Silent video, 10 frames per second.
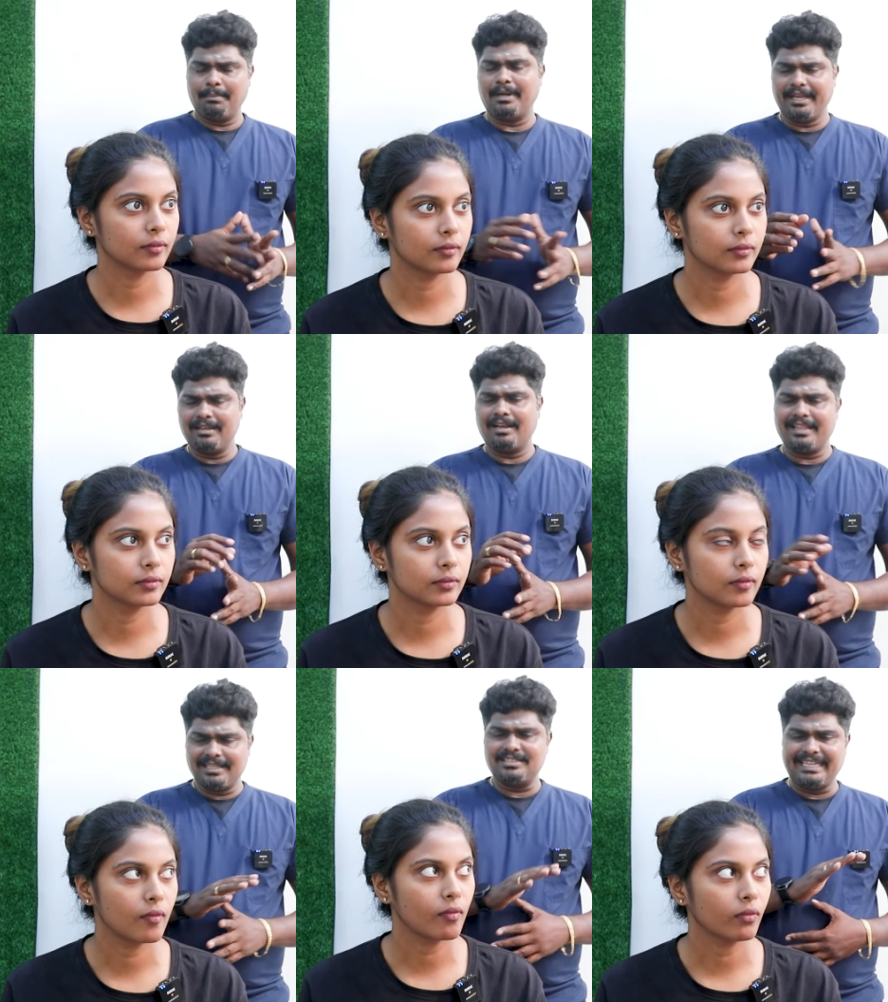Speaker 1: edha particular
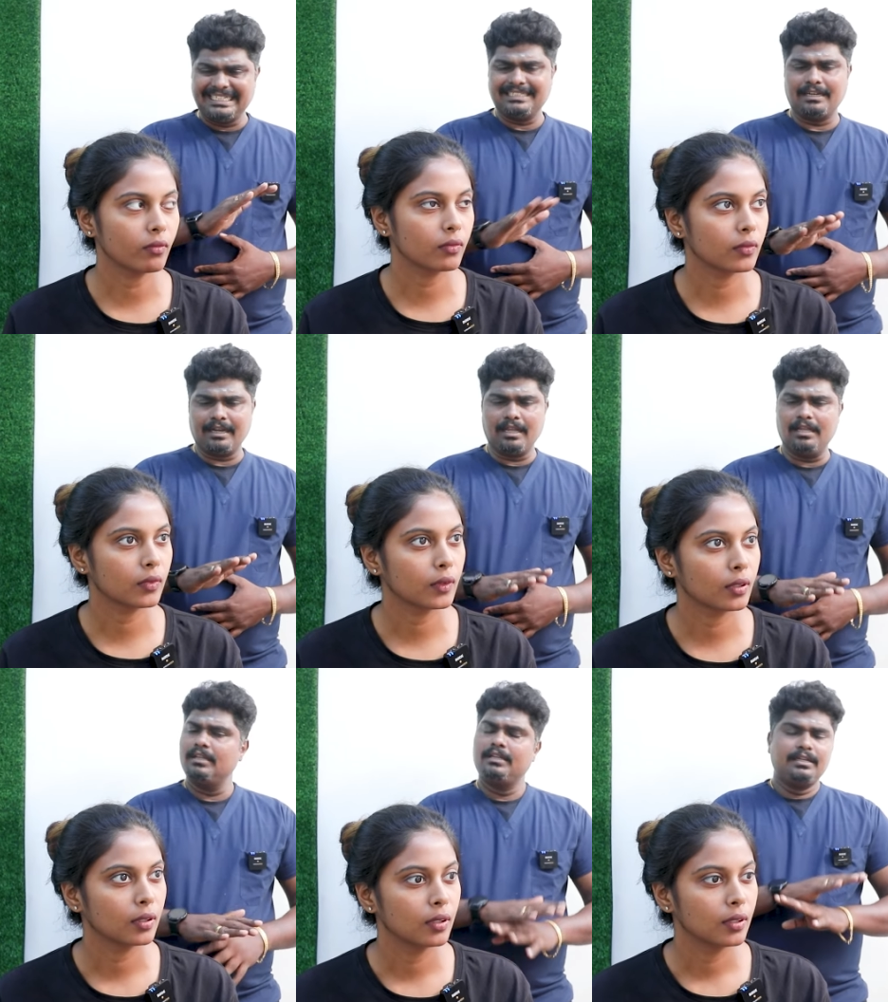edha reason
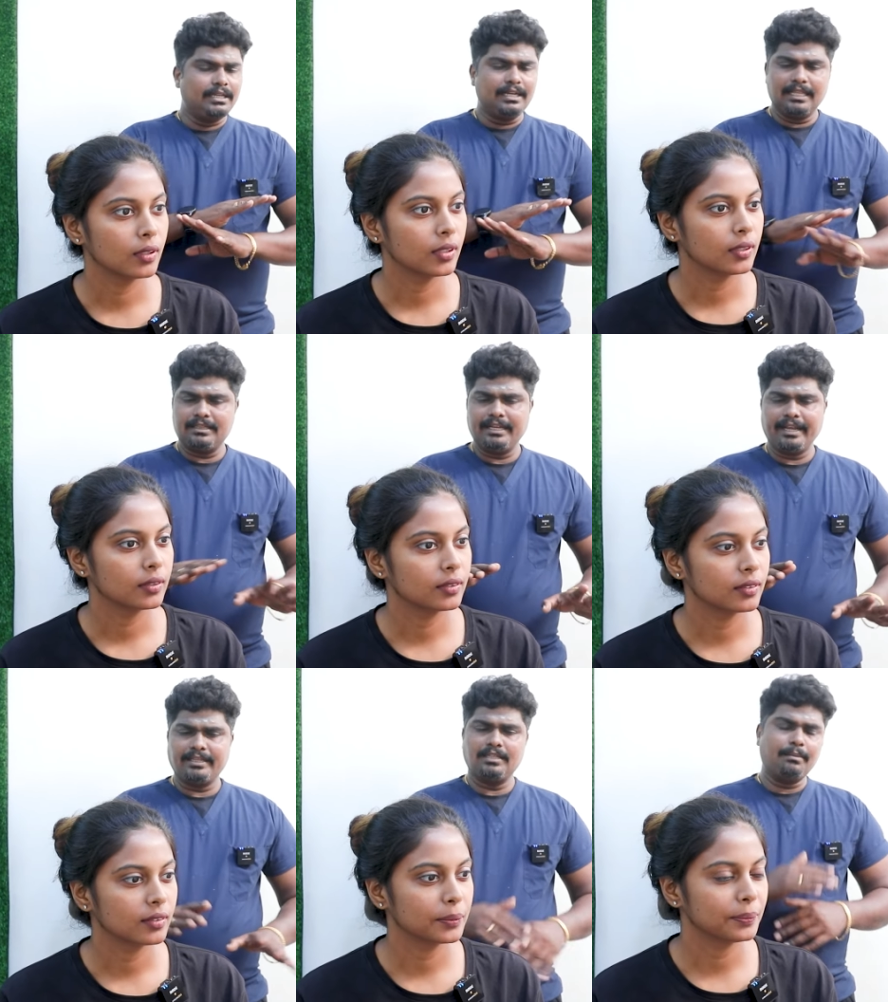iruka illa
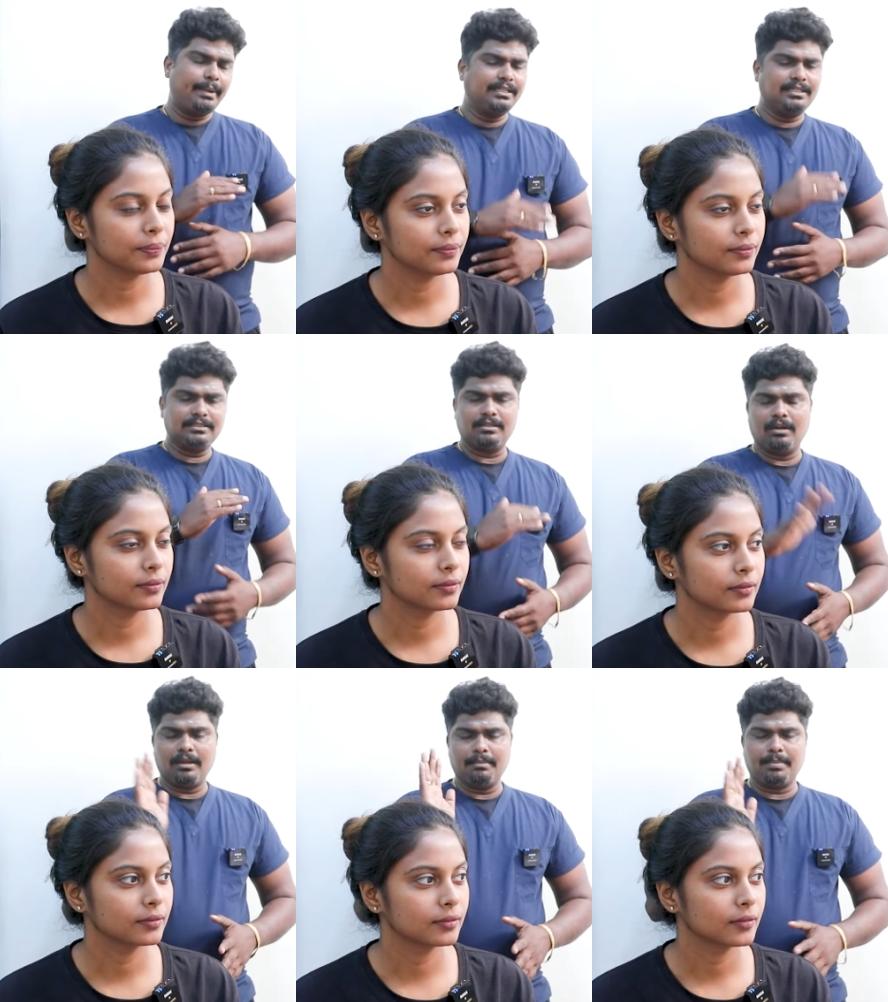nothing like that the pain just
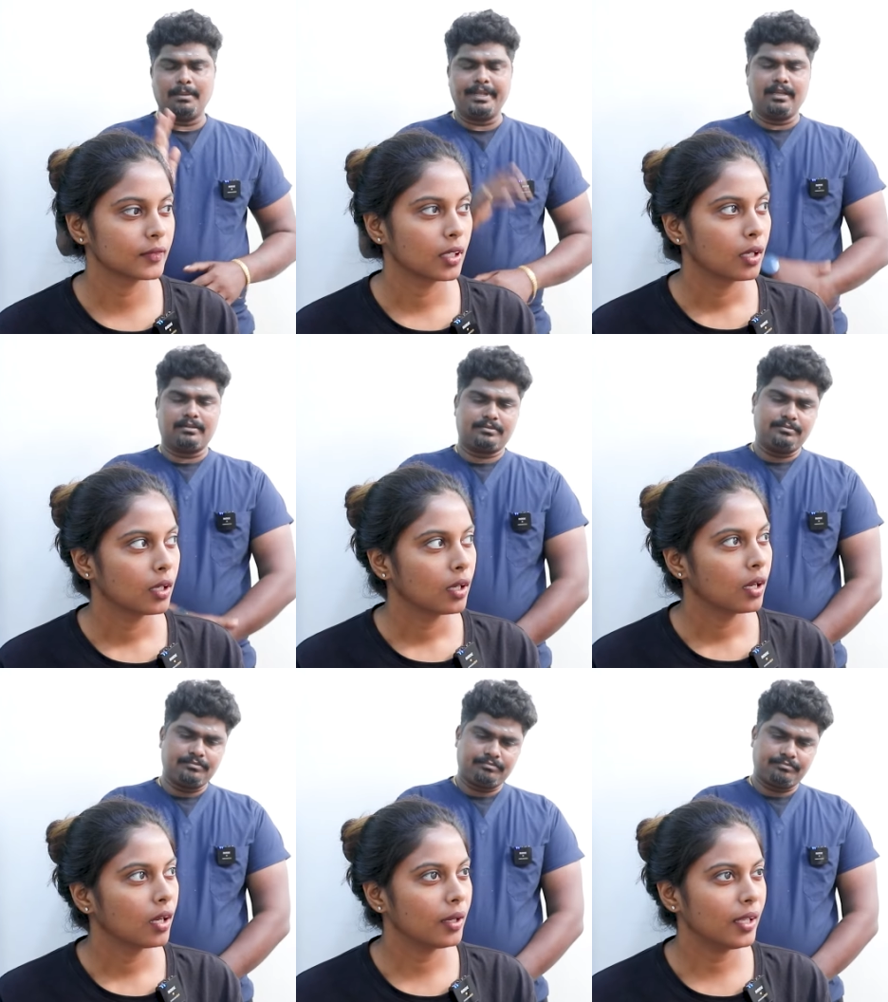got up abhiya
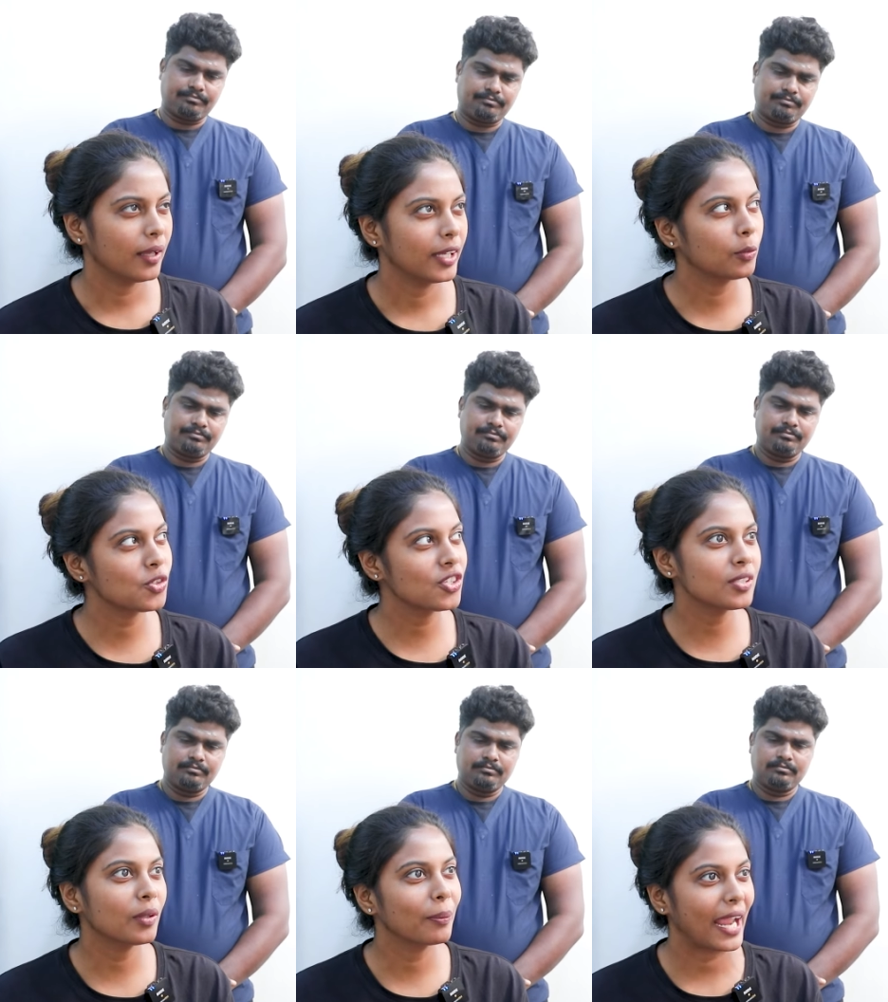
Speaker 2: it was
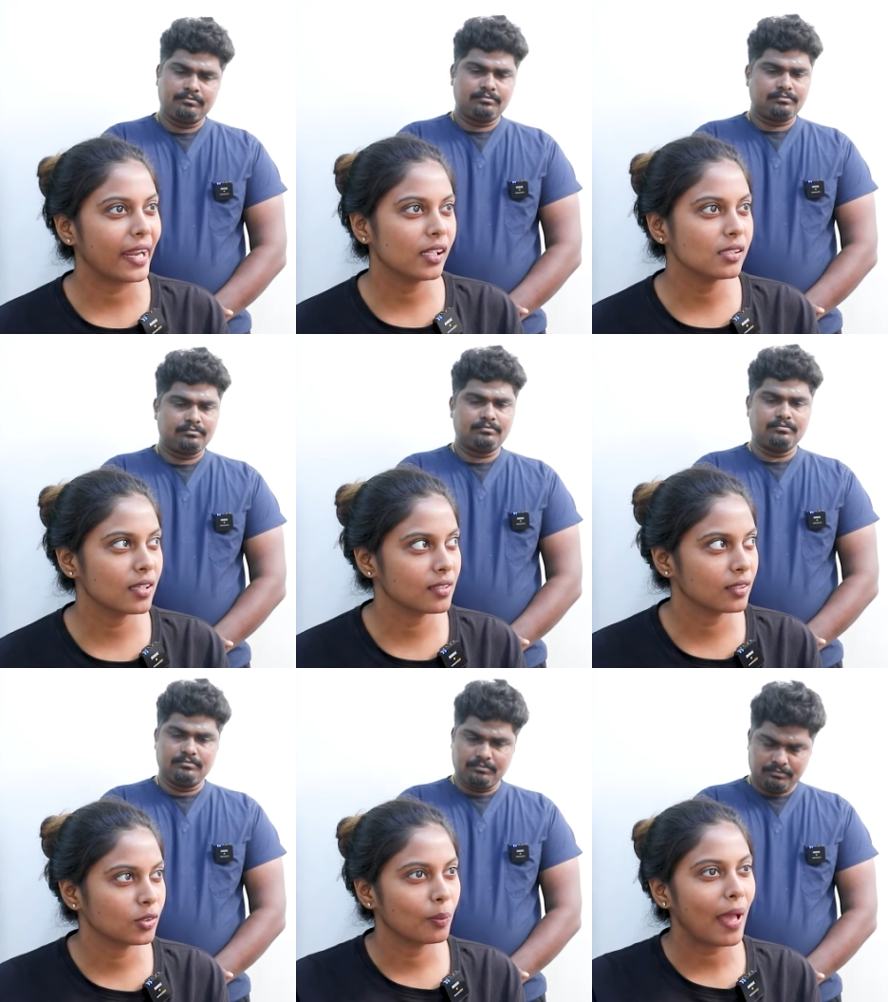just a bridal
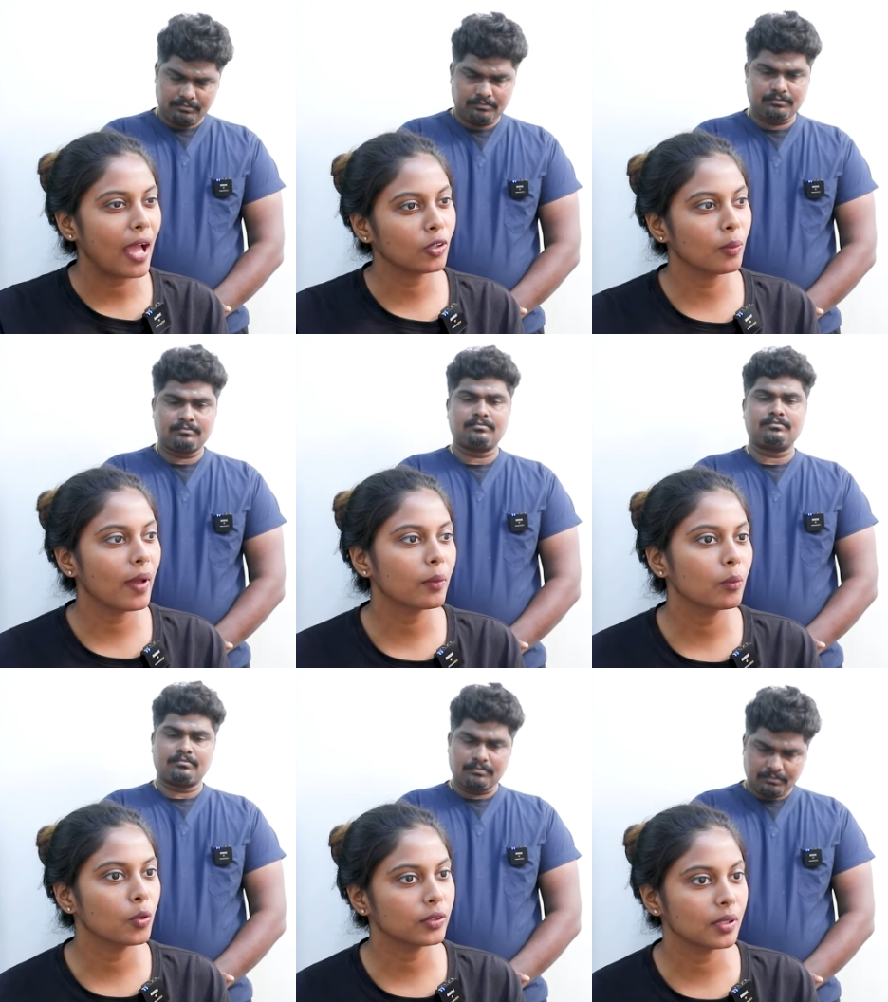season so back to back
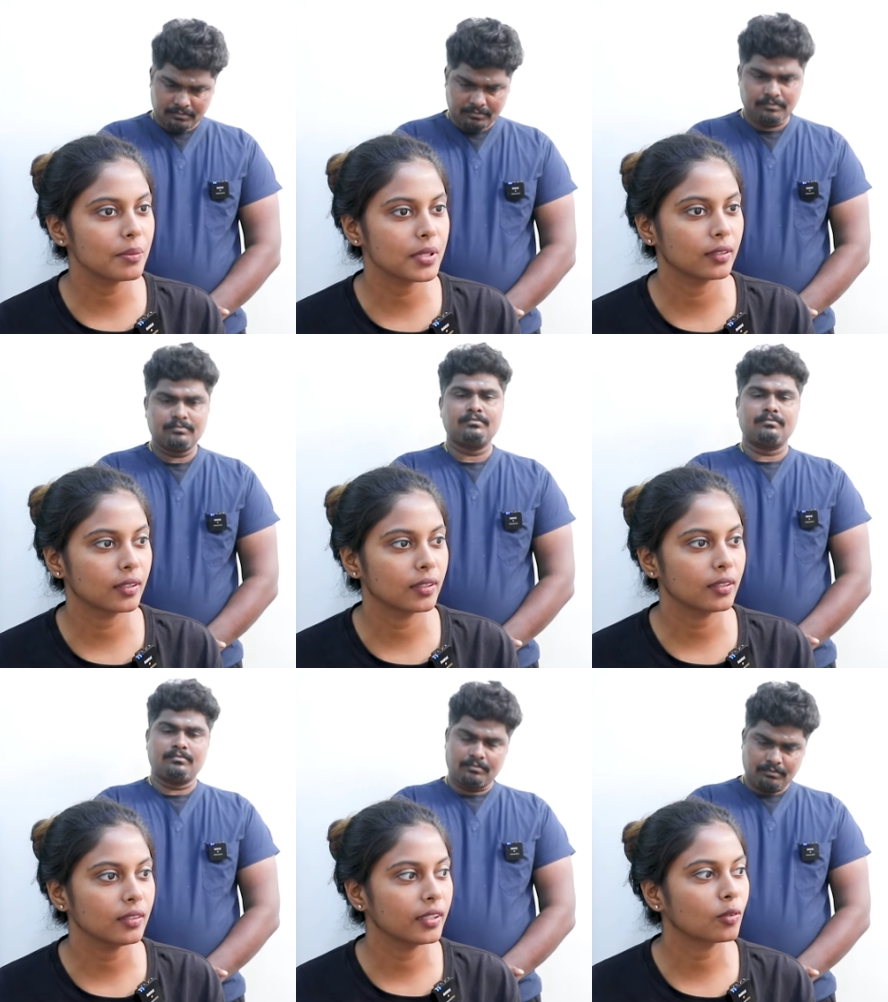muhurtham
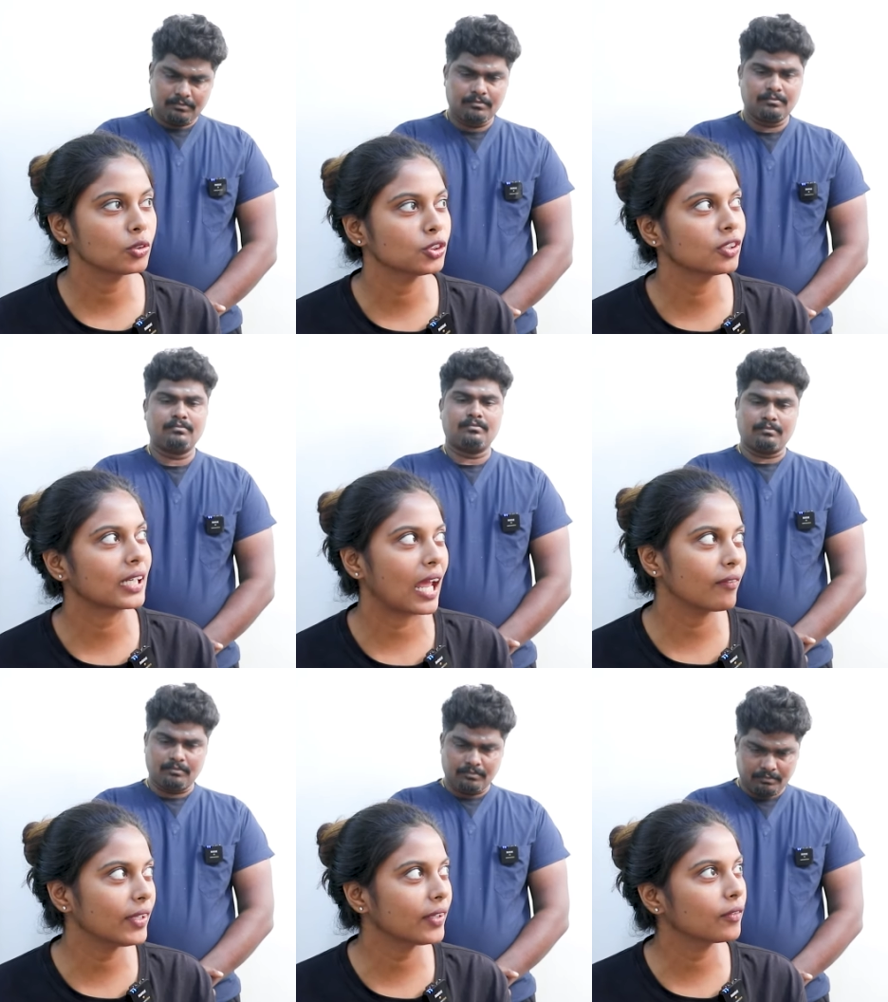sendathu and konja
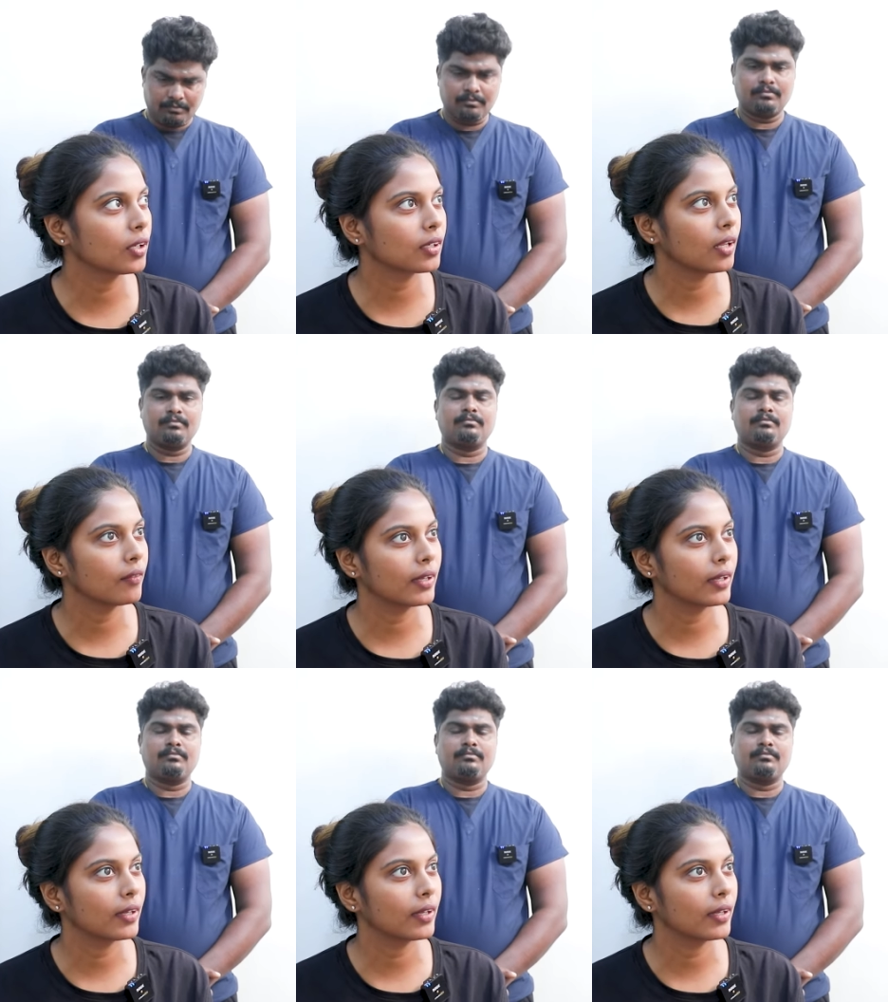traveling work la